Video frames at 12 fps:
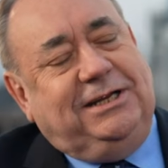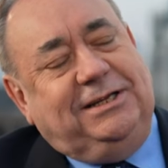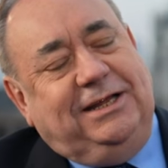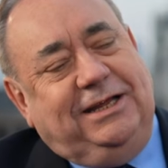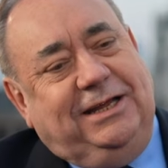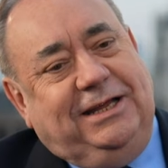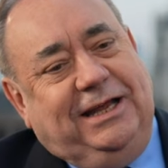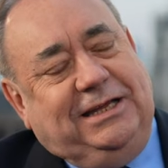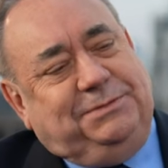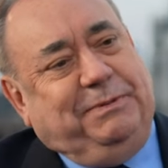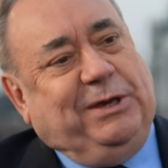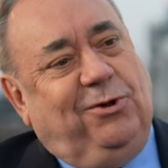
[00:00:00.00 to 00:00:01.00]
in
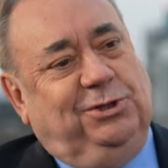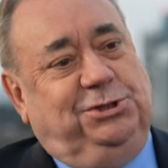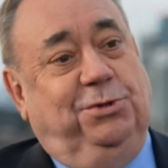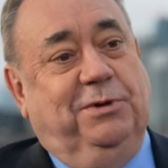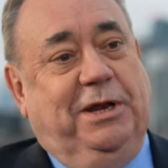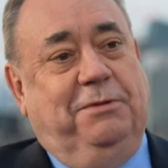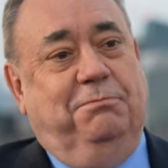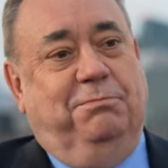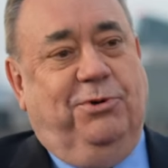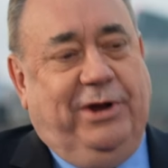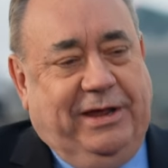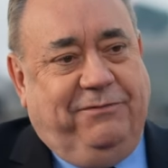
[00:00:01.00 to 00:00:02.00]
is because you were in
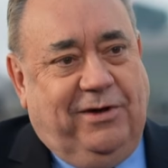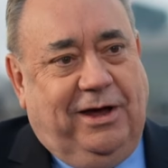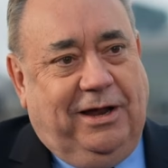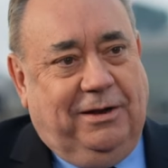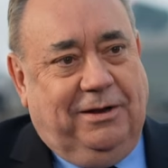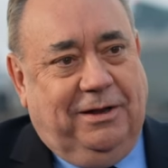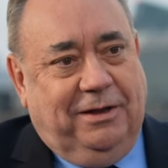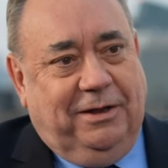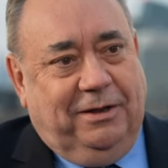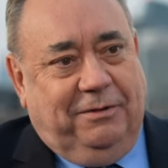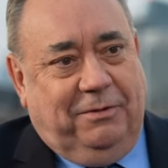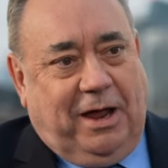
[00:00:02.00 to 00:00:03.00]
Braveheart,
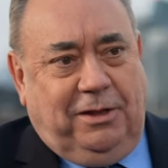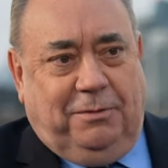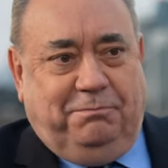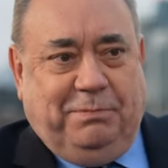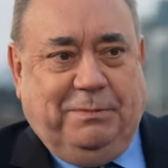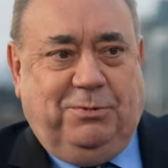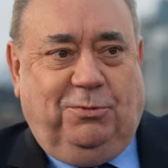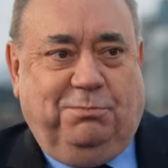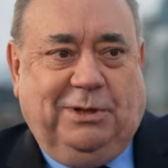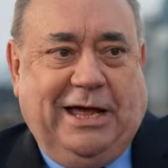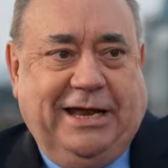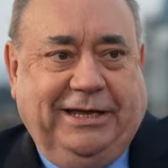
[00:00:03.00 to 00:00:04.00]
other people
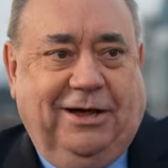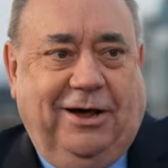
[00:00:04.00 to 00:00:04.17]
planning